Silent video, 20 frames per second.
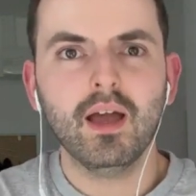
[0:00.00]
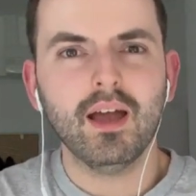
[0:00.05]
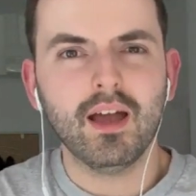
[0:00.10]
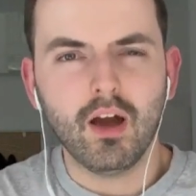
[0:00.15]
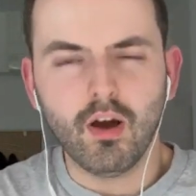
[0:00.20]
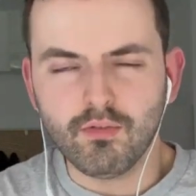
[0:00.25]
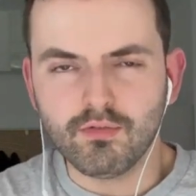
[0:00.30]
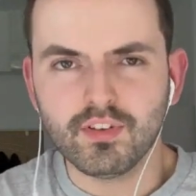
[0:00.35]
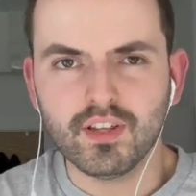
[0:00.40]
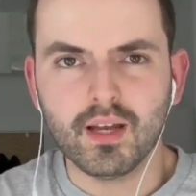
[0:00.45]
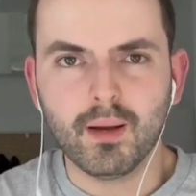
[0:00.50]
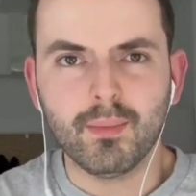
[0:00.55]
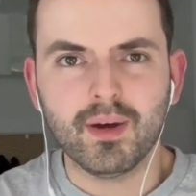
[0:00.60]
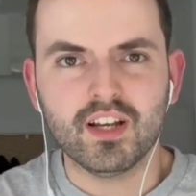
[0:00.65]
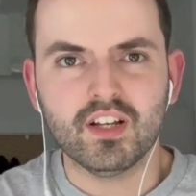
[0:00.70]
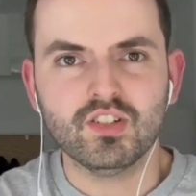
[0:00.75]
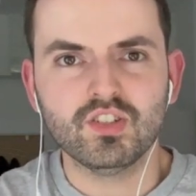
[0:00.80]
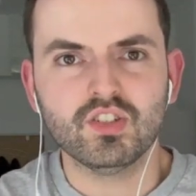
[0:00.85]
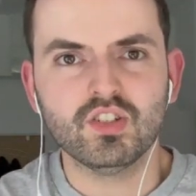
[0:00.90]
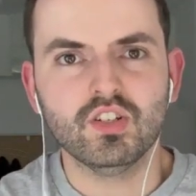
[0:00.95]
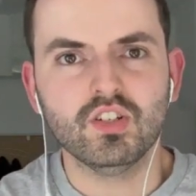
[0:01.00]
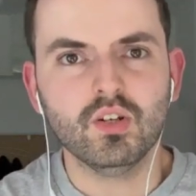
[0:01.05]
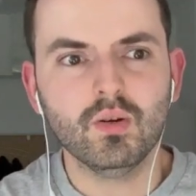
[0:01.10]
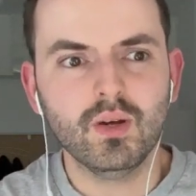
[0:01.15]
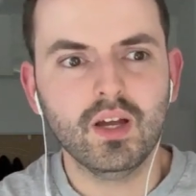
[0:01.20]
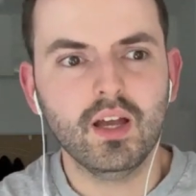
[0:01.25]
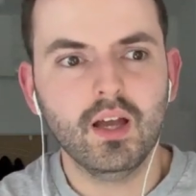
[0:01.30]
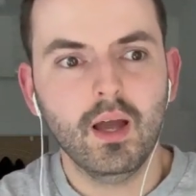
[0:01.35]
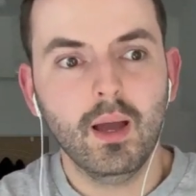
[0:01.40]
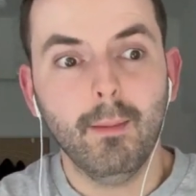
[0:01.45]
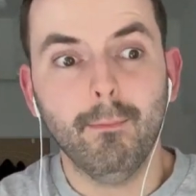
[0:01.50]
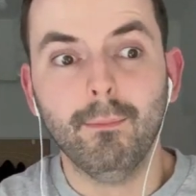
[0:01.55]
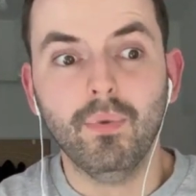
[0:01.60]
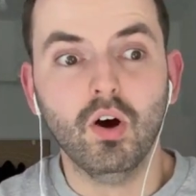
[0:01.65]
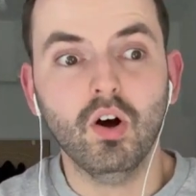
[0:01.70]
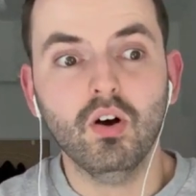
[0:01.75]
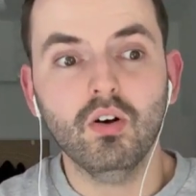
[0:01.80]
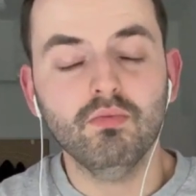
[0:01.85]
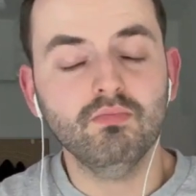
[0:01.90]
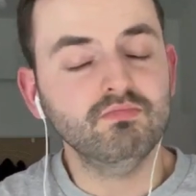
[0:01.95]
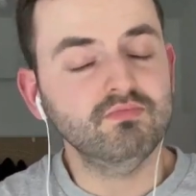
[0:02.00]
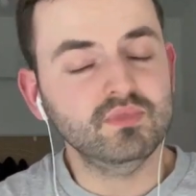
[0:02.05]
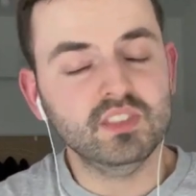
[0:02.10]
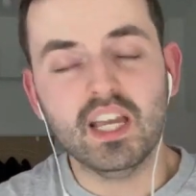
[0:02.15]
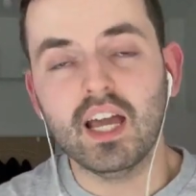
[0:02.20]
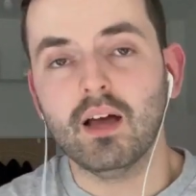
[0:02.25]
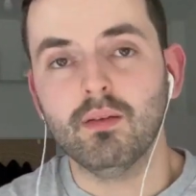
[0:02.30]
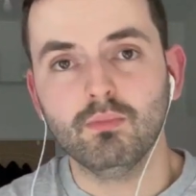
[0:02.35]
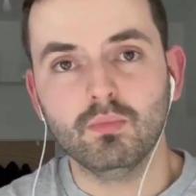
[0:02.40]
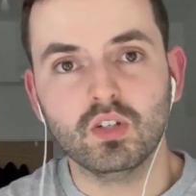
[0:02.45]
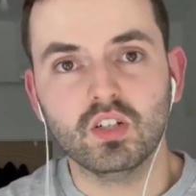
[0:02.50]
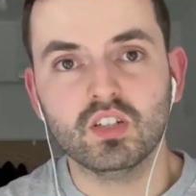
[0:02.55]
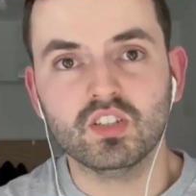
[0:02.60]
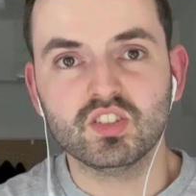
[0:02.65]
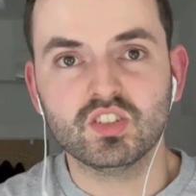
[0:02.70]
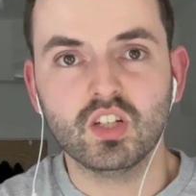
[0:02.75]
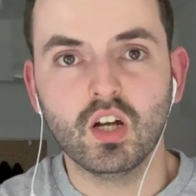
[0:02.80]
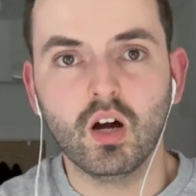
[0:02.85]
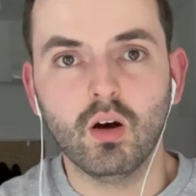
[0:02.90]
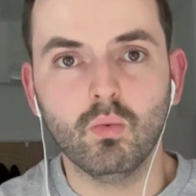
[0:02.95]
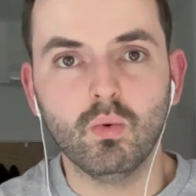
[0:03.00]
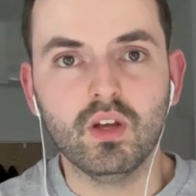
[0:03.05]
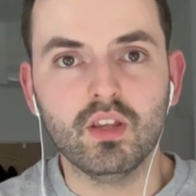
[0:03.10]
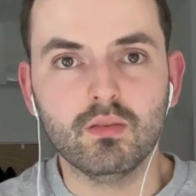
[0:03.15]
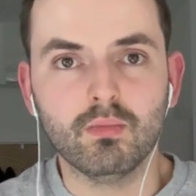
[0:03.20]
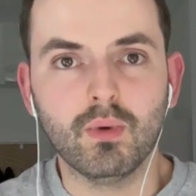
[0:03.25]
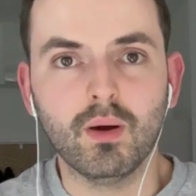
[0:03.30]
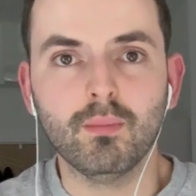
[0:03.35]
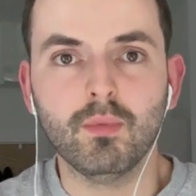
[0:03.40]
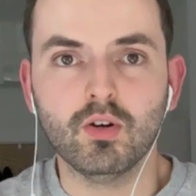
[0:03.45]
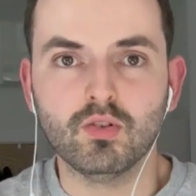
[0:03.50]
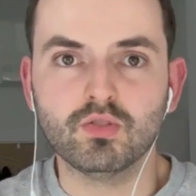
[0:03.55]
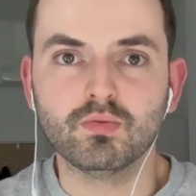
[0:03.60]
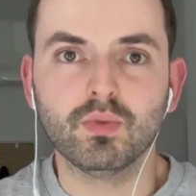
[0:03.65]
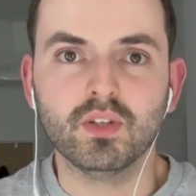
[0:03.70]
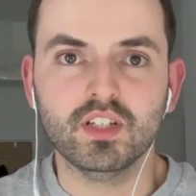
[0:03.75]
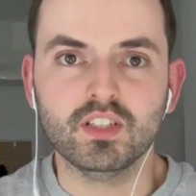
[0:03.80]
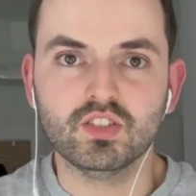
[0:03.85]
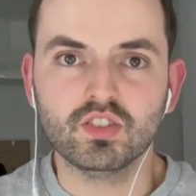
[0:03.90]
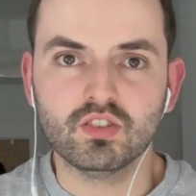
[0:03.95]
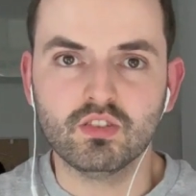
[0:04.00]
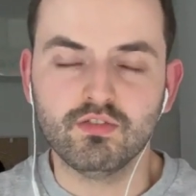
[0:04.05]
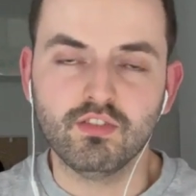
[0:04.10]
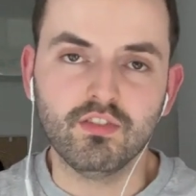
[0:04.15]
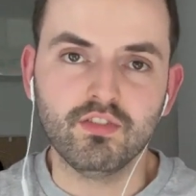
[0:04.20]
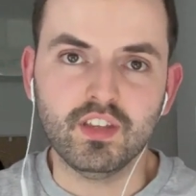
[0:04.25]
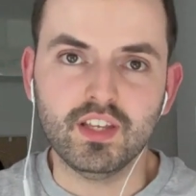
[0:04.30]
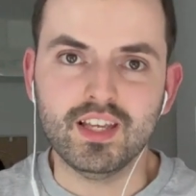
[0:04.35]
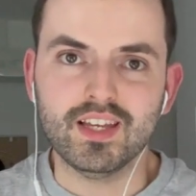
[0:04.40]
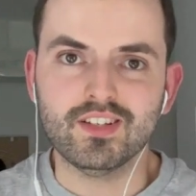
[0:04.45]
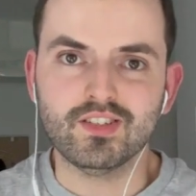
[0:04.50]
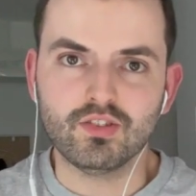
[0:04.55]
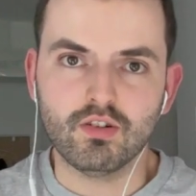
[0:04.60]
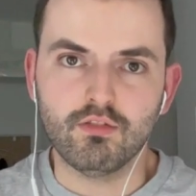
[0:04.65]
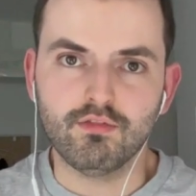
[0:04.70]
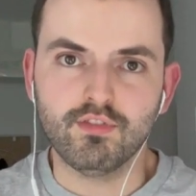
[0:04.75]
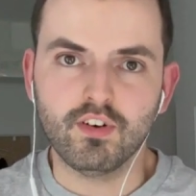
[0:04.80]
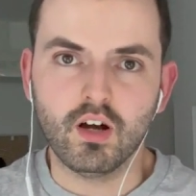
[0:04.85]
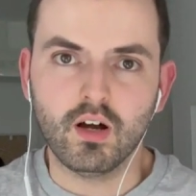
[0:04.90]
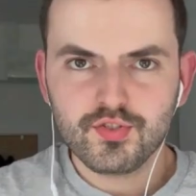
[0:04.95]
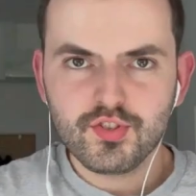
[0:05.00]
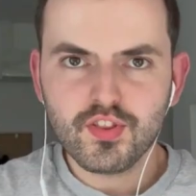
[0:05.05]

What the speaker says: Hopefully I manage to do it. But yeah, we're going to start with my most played stuff of the year so far.